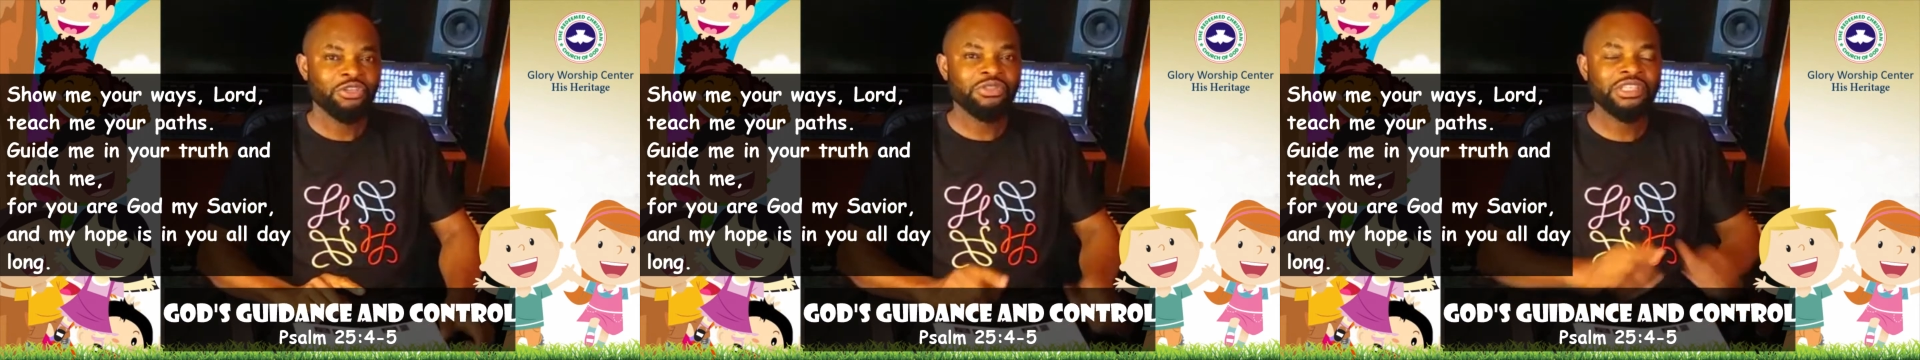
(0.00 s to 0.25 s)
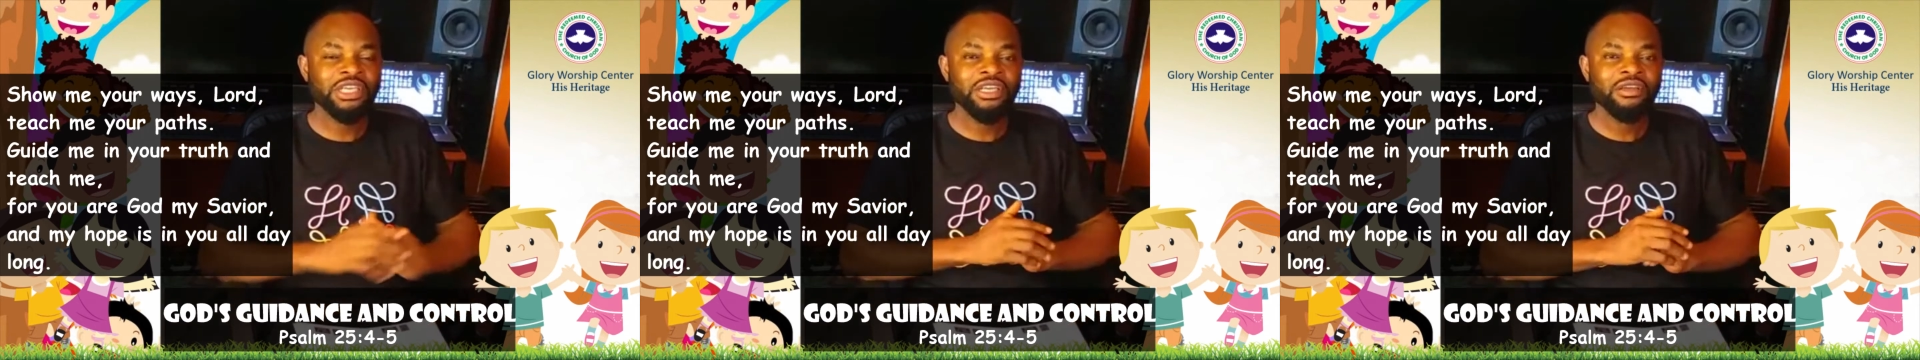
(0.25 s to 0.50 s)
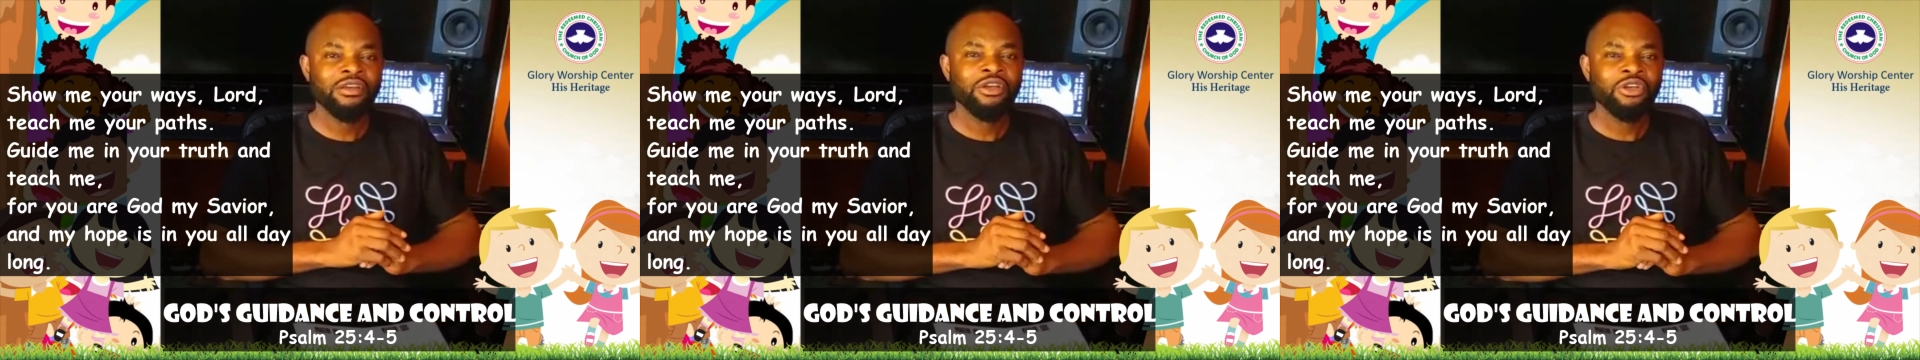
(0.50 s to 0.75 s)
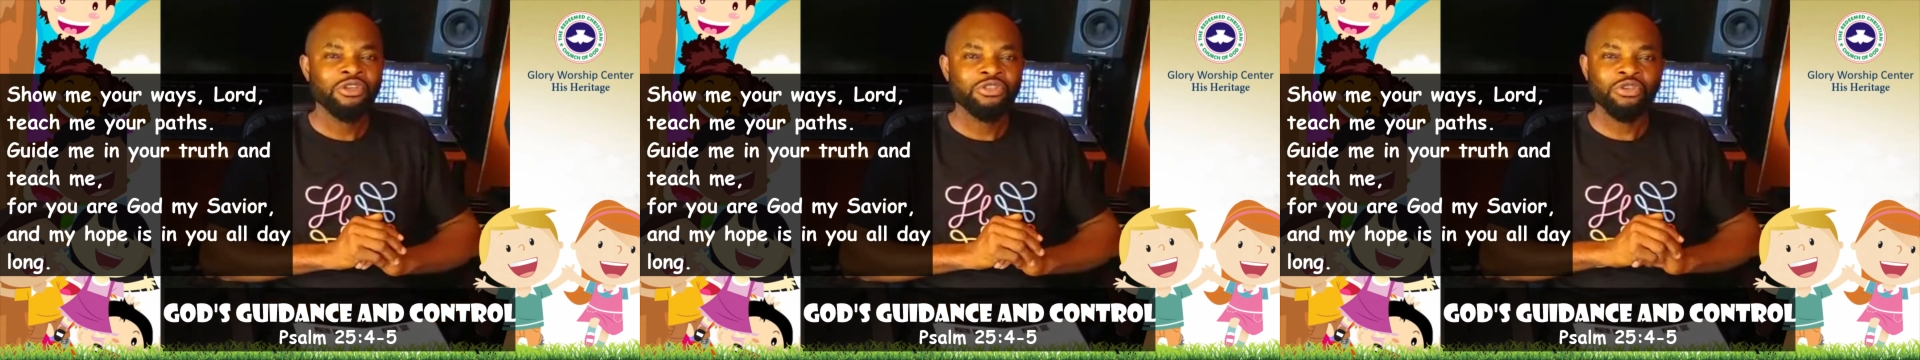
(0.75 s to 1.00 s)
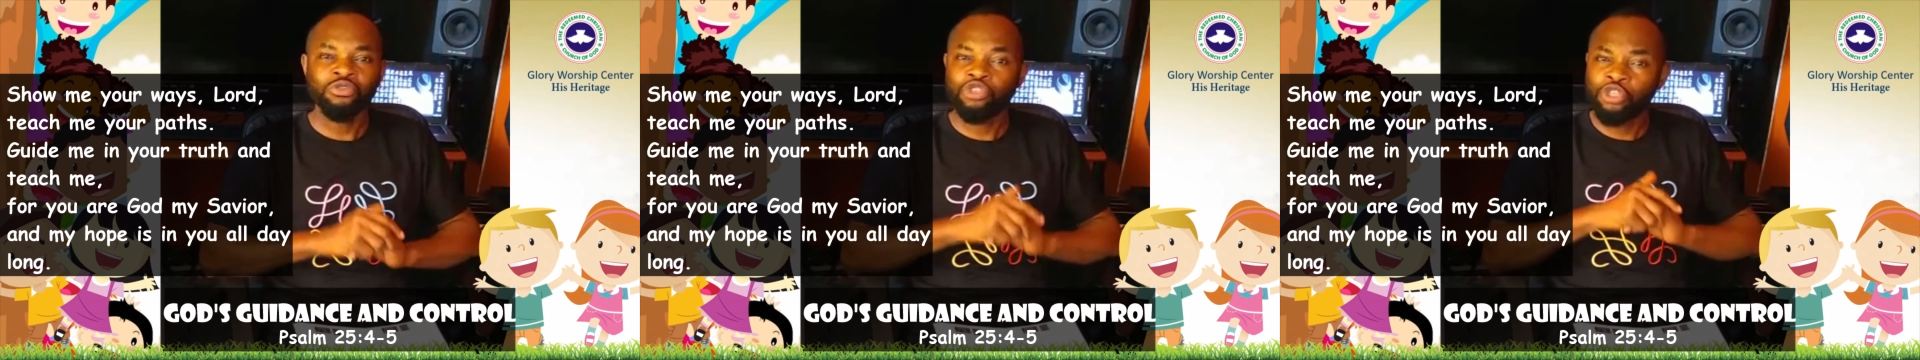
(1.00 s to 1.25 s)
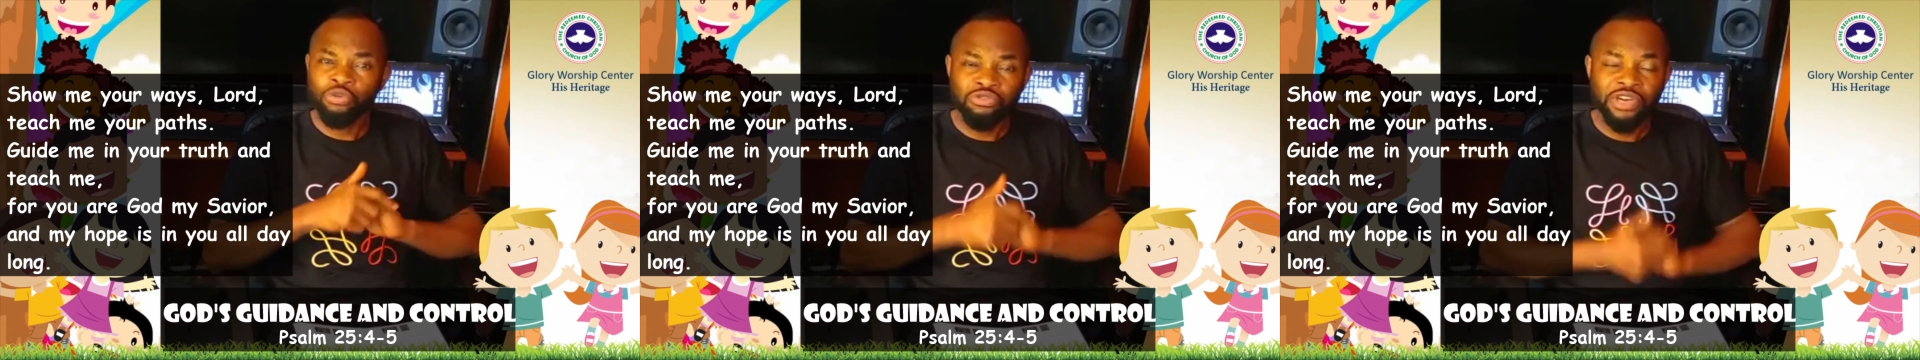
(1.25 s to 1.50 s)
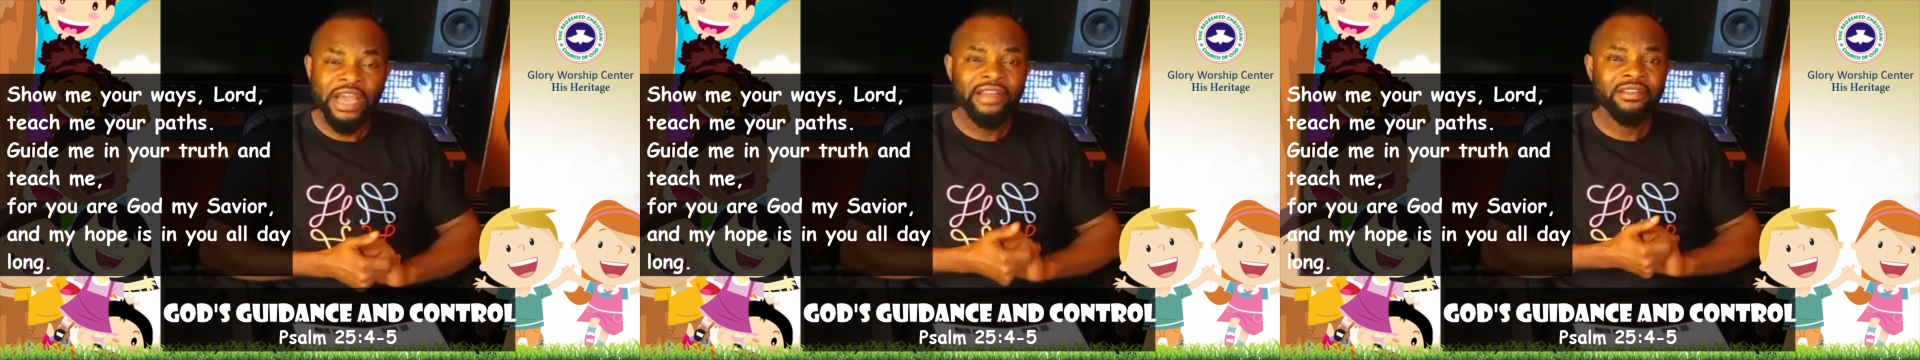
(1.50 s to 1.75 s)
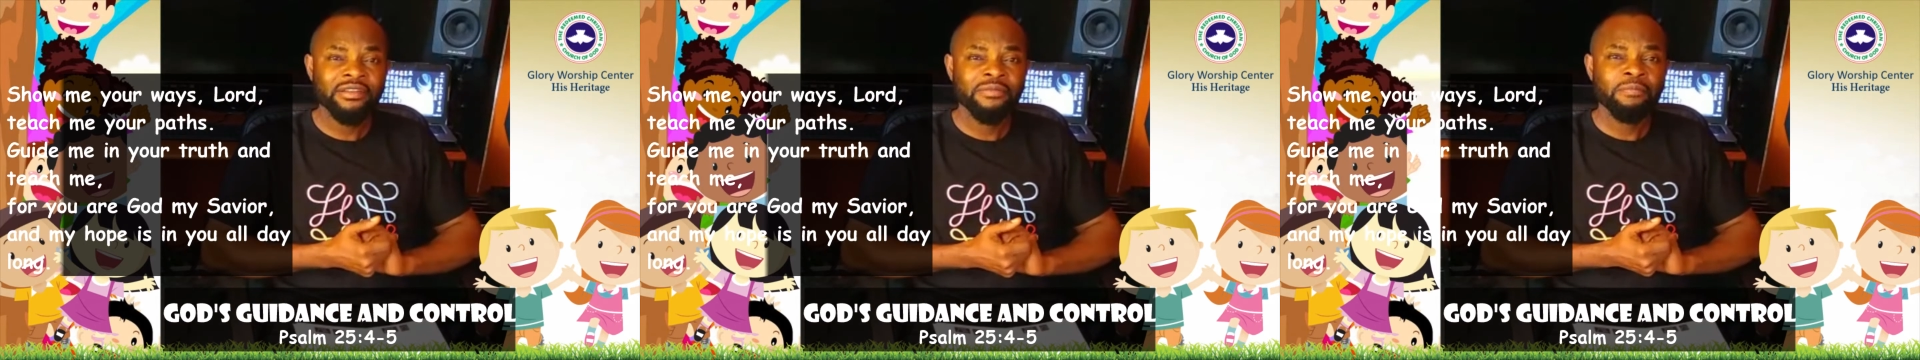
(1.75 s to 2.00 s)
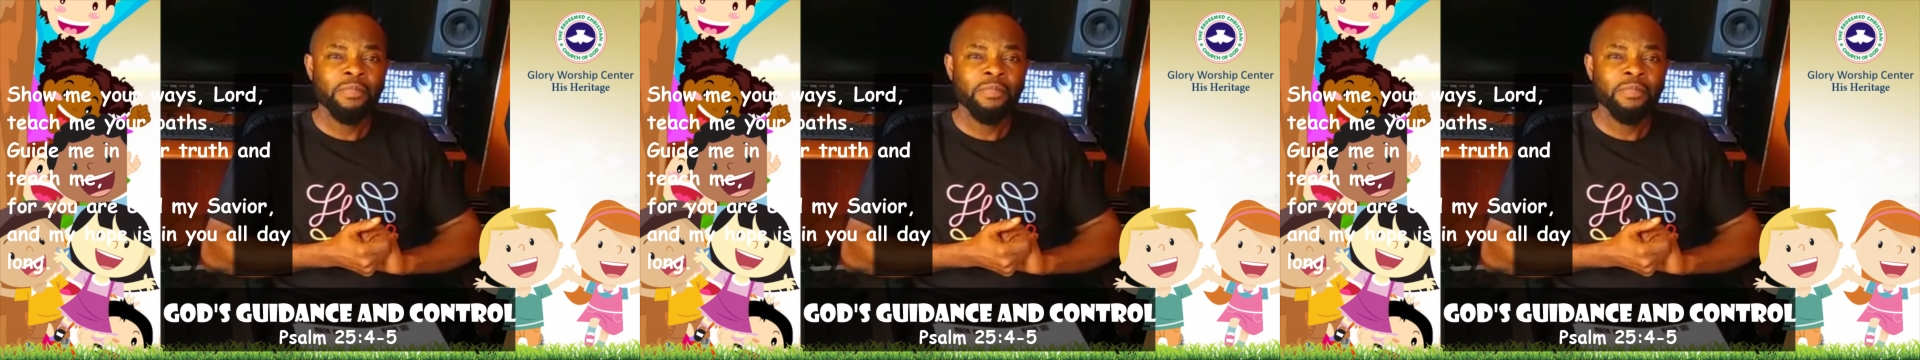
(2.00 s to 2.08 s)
You see? So children,